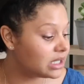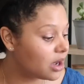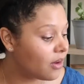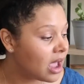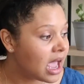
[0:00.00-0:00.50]

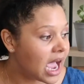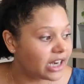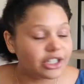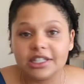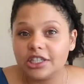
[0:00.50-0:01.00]
So I
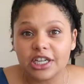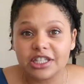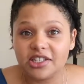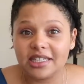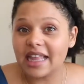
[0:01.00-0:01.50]
just
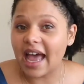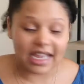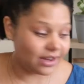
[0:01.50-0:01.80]
suggest using that.